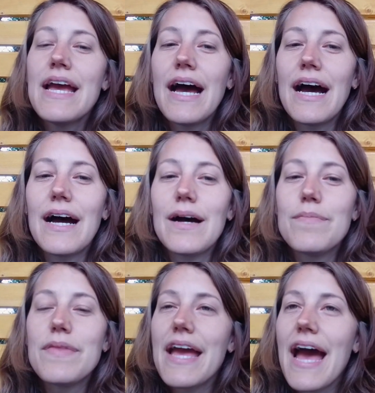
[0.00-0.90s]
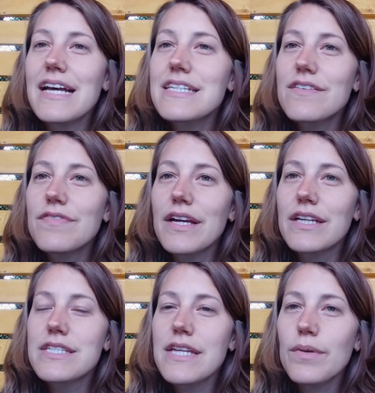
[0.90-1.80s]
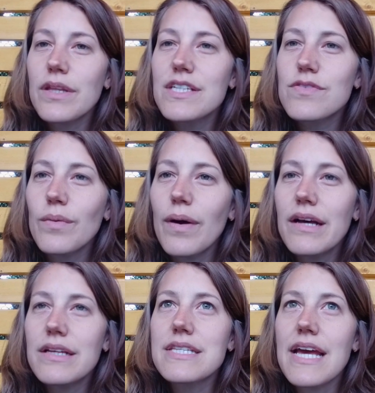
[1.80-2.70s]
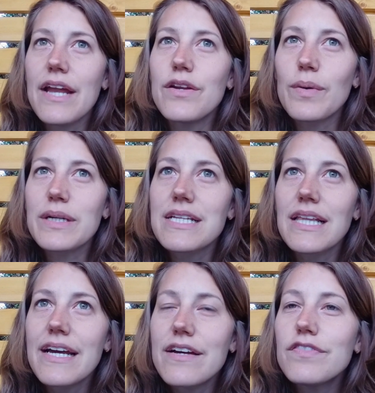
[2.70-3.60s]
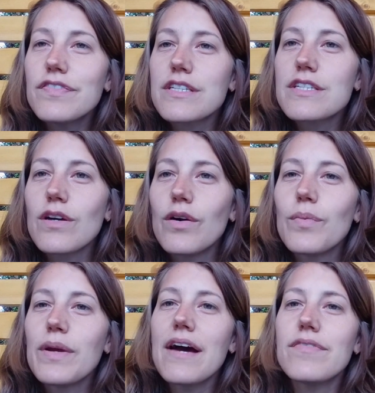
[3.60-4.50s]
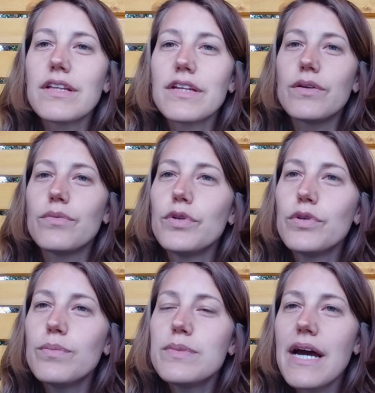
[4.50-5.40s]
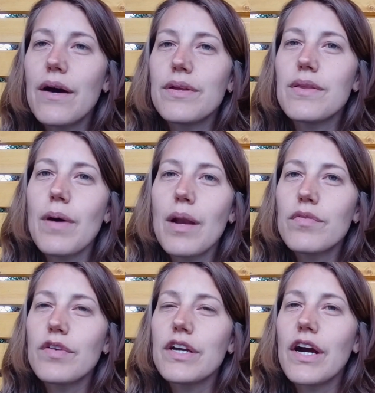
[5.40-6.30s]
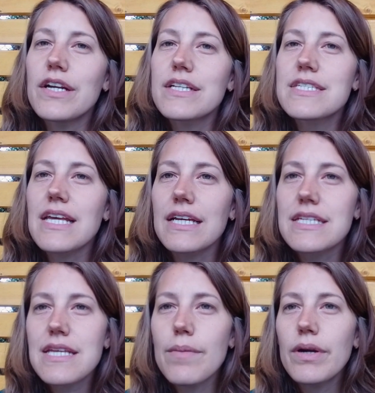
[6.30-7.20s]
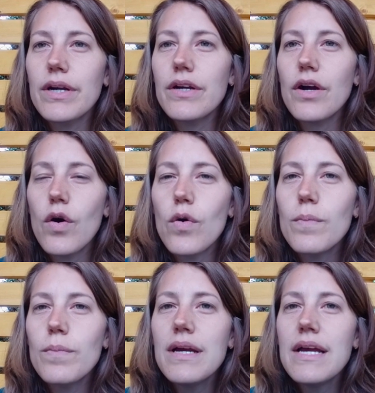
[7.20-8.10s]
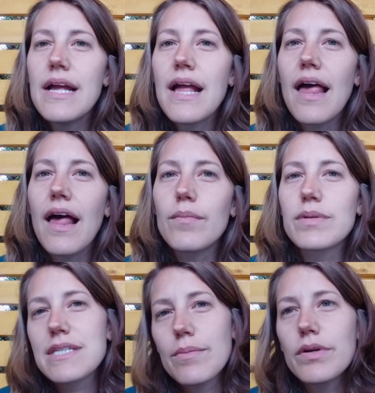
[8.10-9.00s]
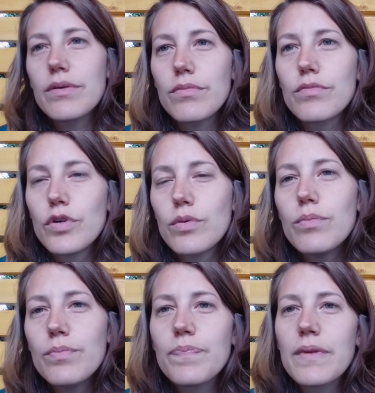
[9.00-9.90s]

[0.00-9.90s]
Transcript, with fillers: um, they asked if they could stay with us for a while as they had nowhere to live. And so we have a little room down in the bottom of our yard. It's like a summer home, um, a summer room,